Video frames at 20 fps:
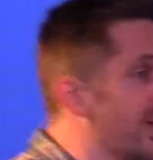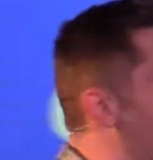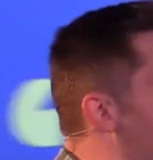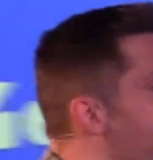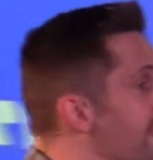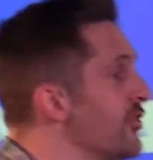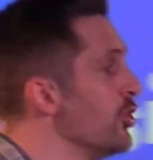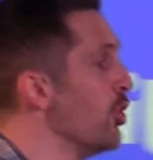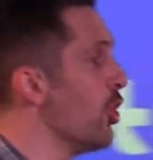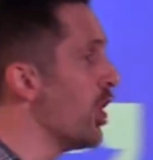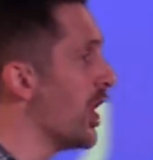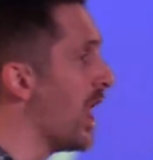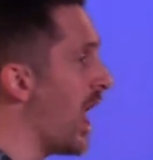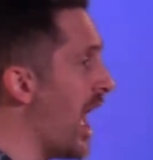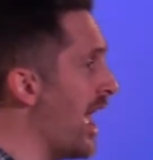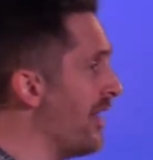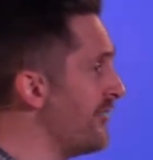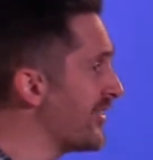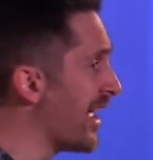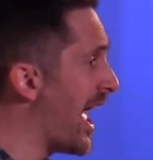give your
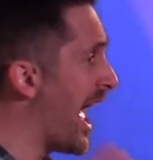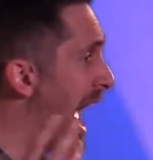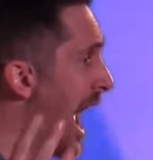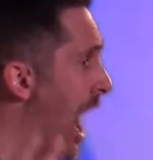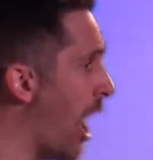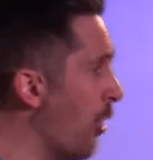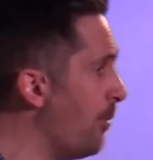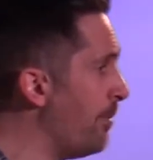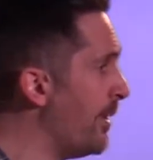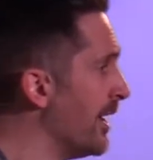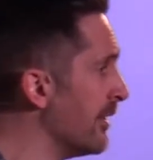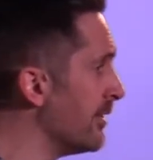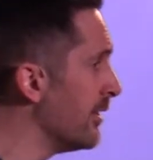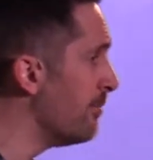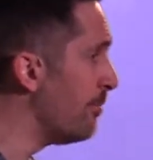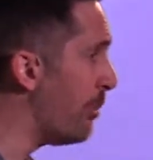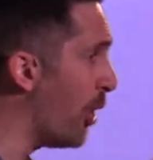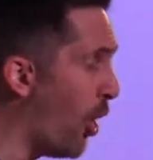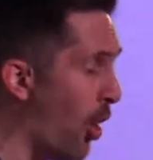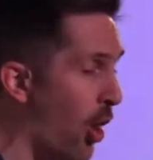life to
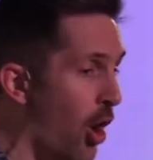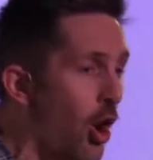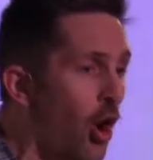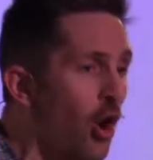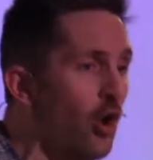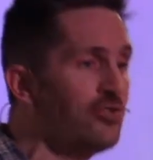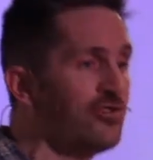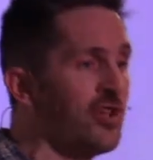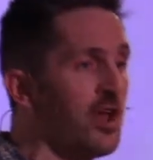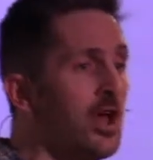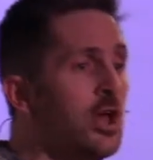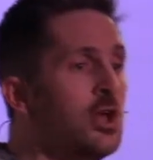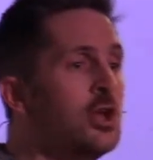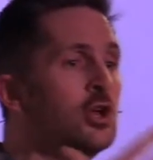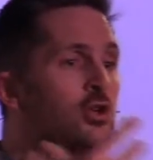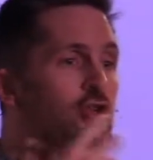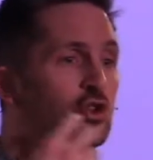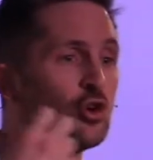helping the poor, to